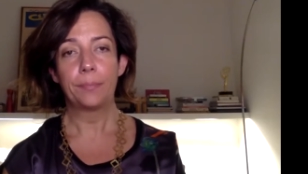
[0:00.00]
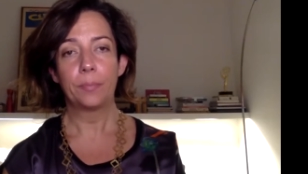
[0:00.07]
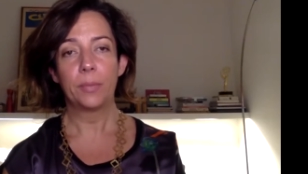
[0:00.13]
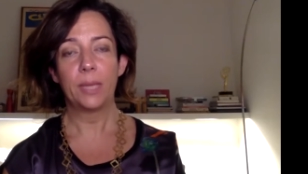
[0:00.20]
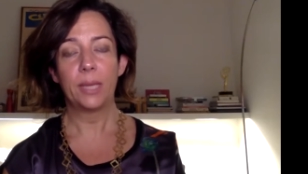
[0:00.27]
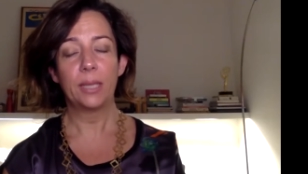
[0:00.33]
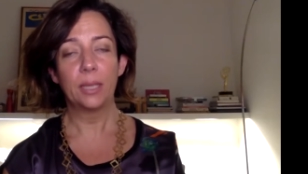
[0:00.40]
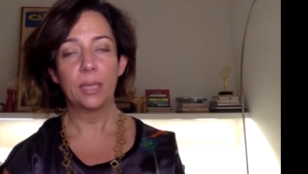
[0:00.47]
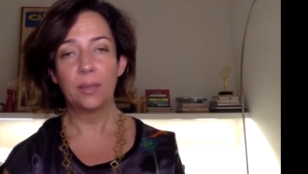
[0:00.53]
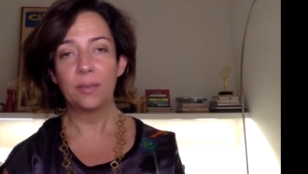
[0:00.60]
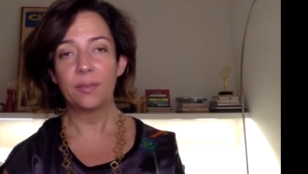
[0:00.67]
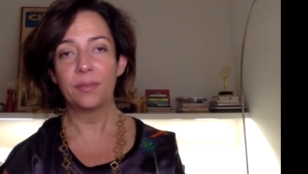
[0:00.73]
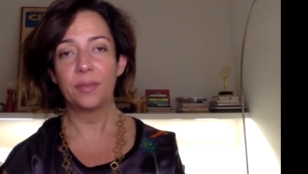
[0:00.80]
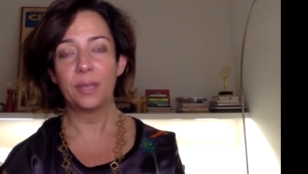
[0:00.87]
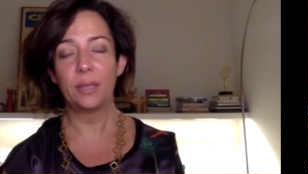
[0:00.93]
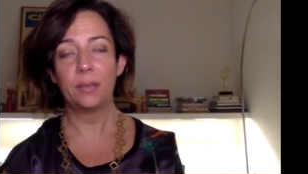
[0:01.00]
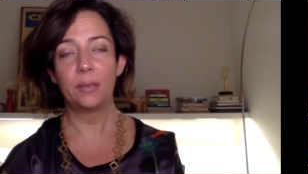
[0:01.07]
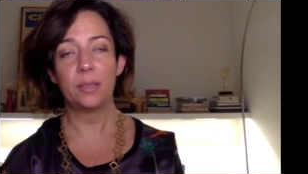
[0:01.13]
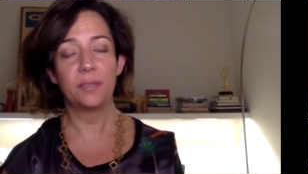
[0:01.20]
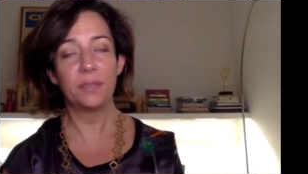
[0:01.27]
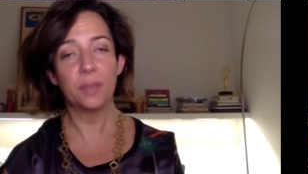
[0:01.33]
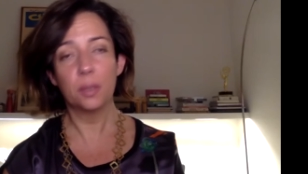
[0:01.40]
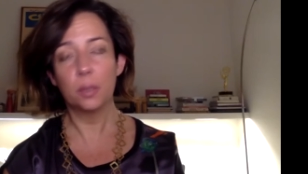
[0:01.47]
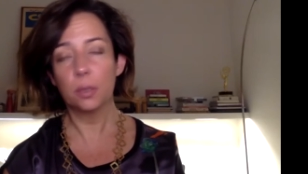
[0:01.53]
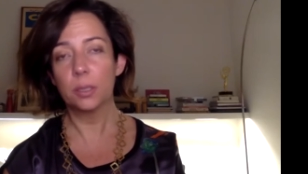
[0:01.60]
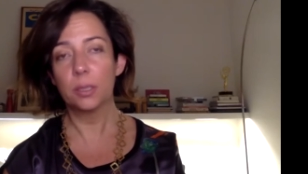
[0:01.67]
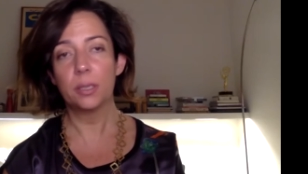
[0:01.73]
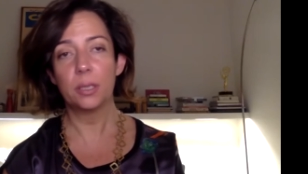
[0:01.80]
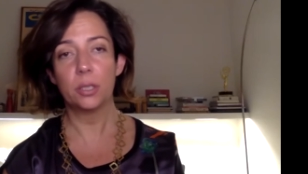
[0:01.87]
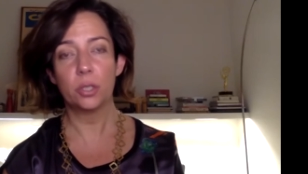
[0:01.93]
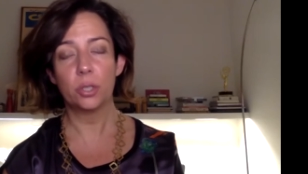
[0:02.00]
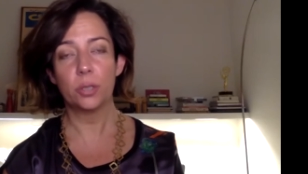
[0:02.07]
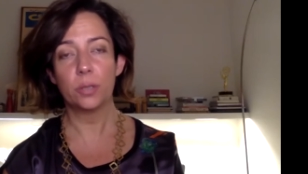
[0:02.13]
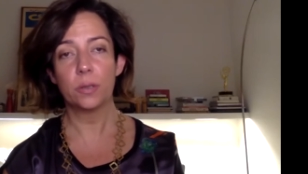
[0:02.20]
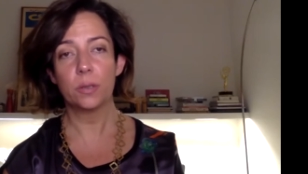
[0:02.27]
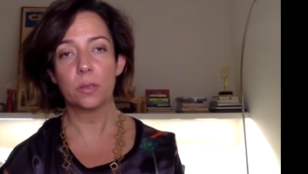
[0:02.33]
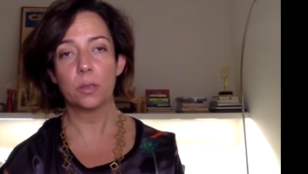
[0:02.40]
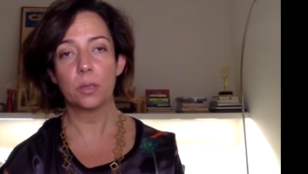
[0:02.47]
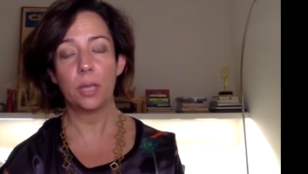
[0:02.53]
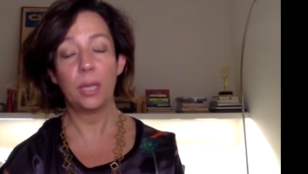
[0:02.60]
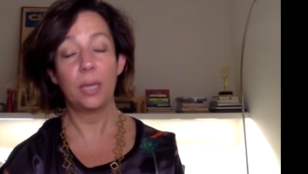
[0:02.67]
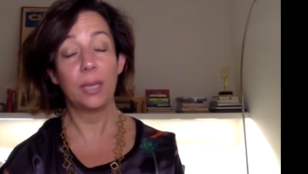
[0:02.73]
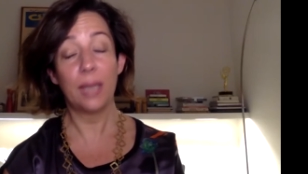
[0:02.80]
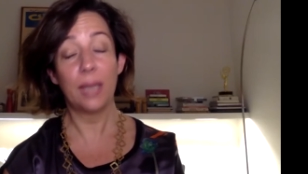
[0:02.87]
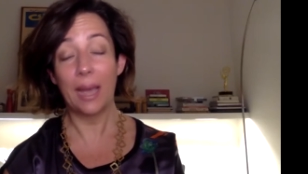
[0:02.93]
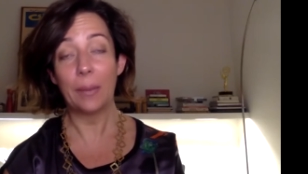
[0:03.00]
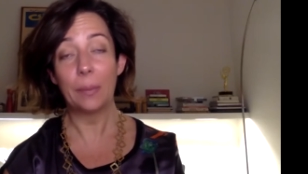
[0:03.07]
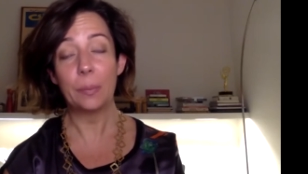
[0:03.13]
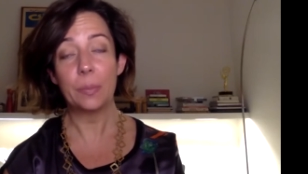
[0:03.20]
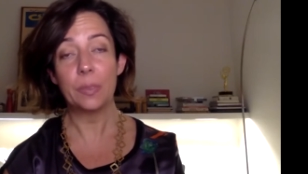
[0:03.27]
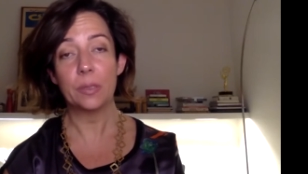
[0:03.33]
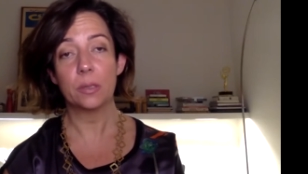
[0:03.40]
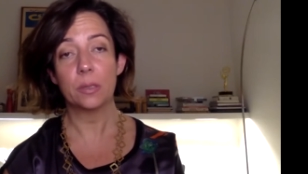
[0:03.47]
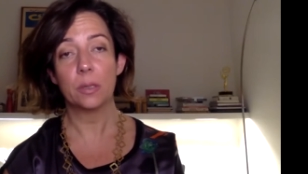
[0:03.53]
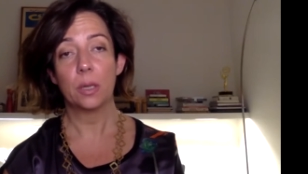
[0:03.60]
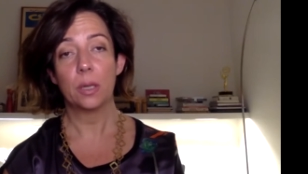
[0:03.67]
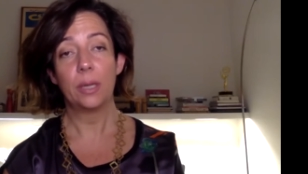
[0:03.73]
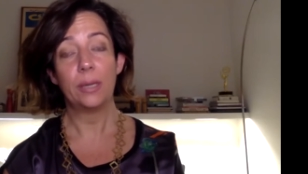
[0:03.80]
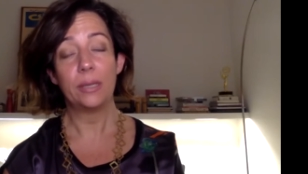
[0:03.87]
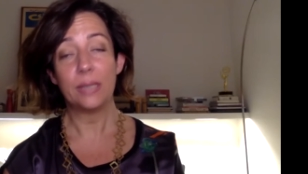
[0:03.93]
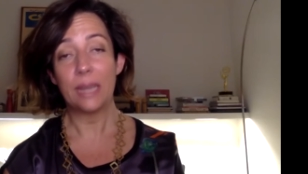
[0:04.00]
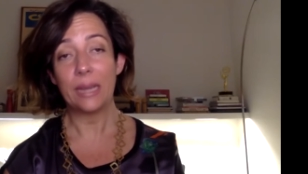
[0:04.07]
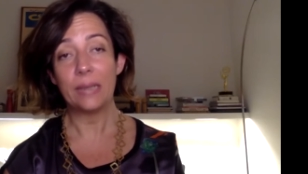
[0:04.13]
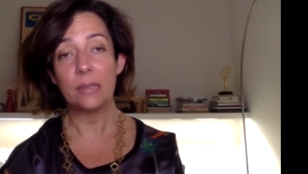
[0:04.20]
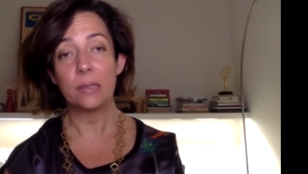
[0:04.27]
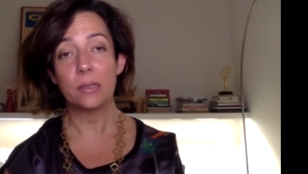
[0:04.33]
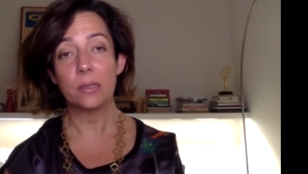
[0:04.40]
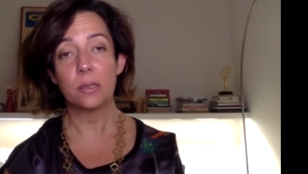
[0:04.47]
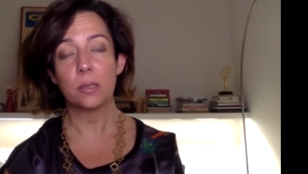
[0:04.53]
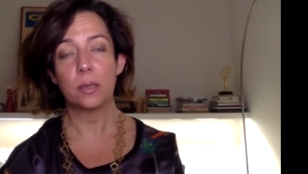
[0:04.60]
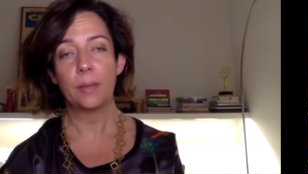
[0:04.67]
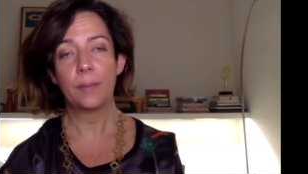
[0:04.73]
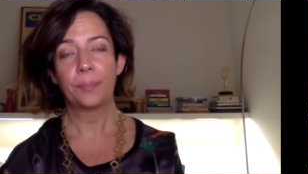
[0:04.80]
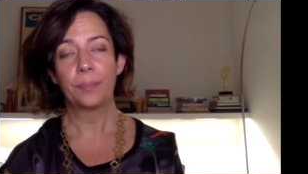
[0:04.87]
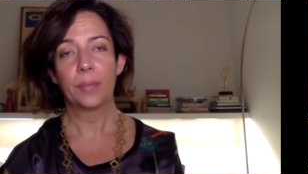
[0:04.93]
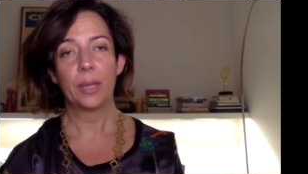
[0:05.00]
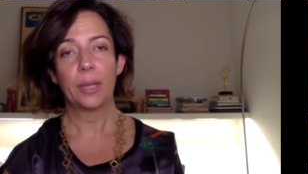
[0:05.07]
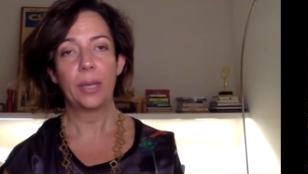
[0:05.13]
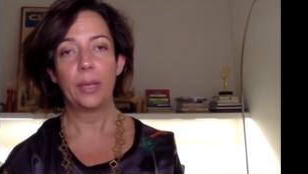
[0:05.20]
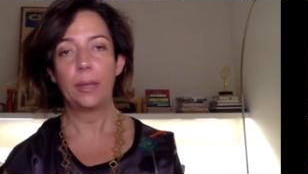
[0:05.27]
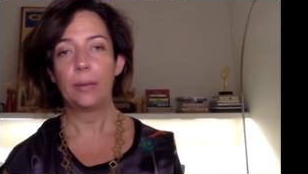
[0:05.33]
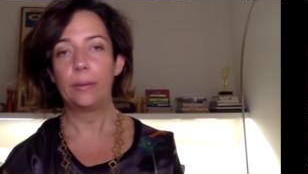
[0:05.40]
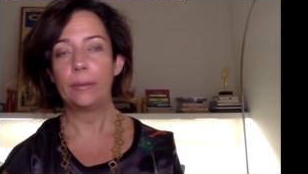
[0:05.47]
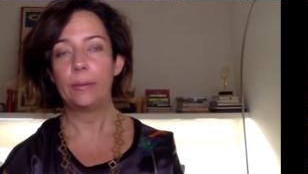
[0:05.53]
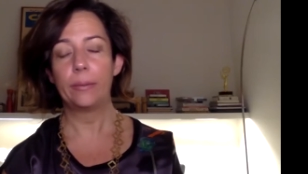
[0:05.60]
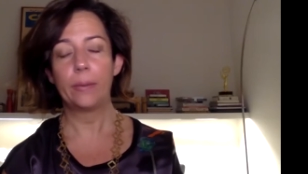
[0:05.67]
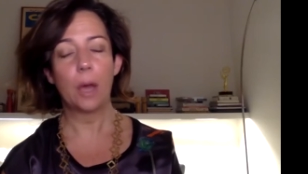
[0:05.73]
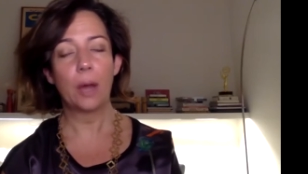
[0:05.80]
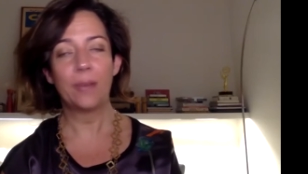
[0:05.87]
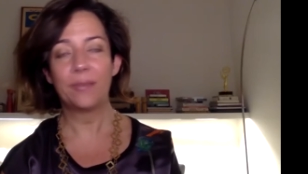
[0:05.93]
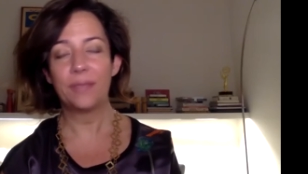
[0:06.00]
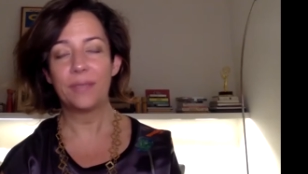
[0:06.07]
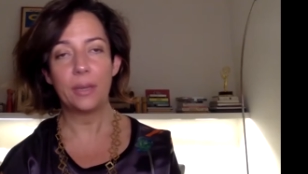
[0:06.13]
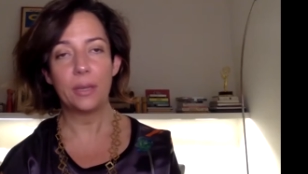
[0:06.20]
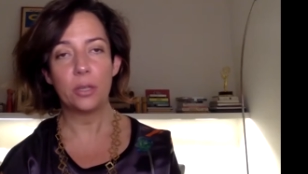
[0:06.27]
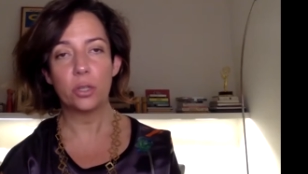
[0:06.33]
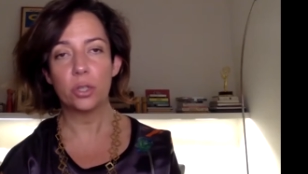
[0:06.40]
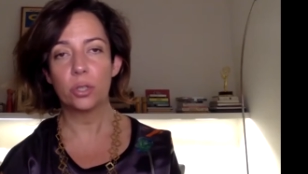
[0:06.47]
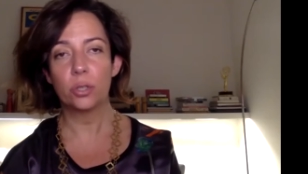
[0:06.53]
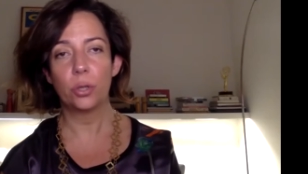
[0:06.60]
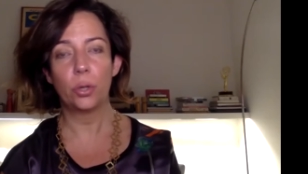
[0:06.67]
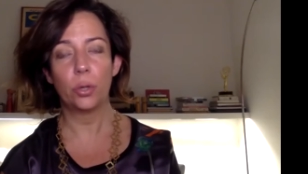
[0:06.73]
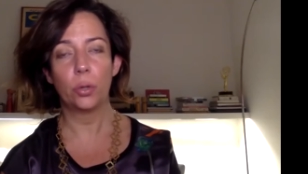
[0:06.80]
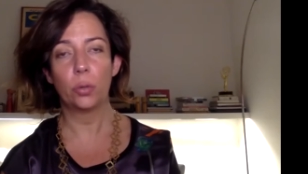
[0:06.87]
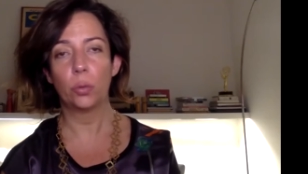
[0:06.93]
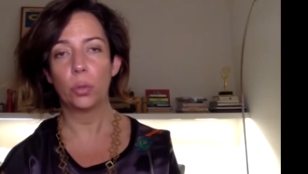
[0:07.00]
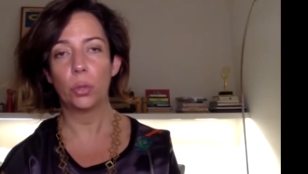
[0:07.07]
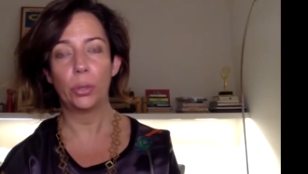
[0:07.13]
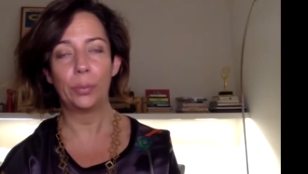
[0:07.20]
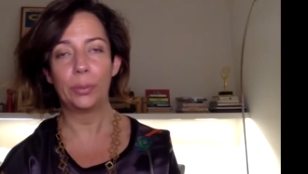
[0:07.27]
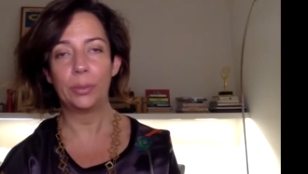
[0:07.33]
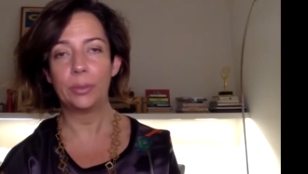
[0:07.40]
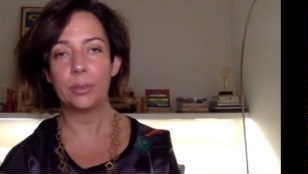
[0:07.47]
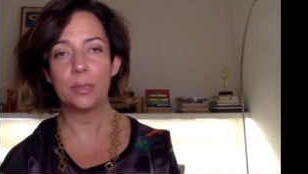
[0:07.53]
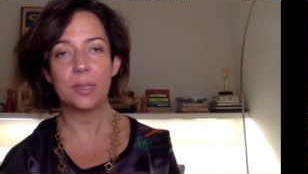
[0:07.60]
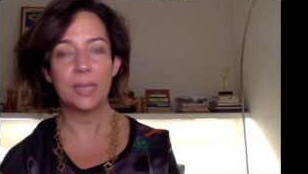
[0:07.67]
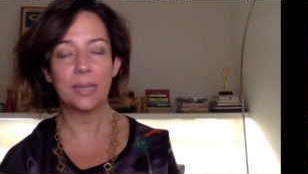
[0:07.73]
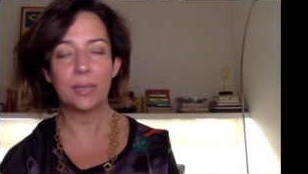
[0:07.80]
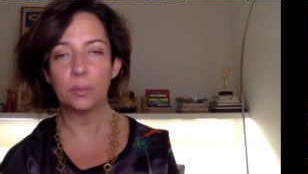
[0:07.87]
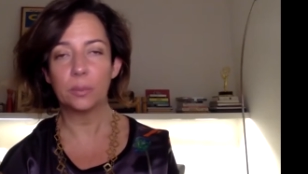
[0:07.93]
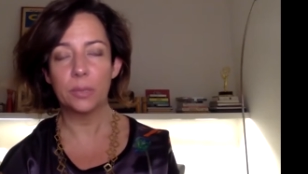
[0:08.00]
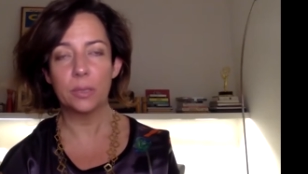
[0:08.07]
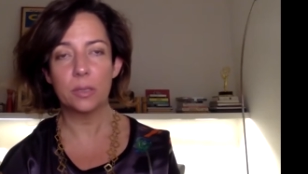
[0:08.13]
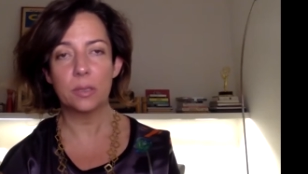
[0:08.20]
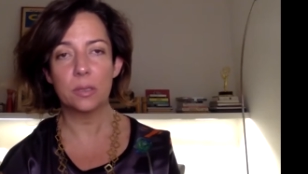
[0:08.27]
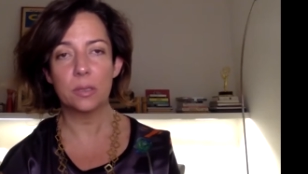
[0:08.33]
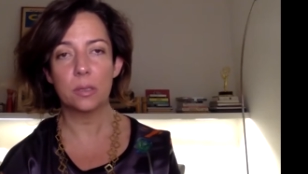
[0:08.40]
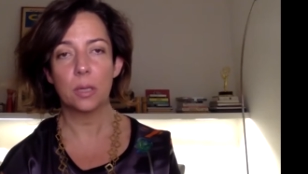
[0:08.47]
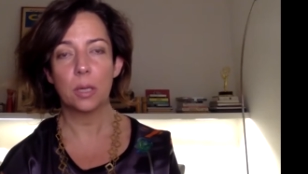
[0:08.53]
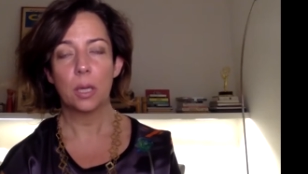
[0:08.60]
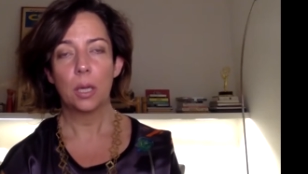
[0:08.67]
They live in difficult conditions, in camps, in tents, in unfinished, urban settlements.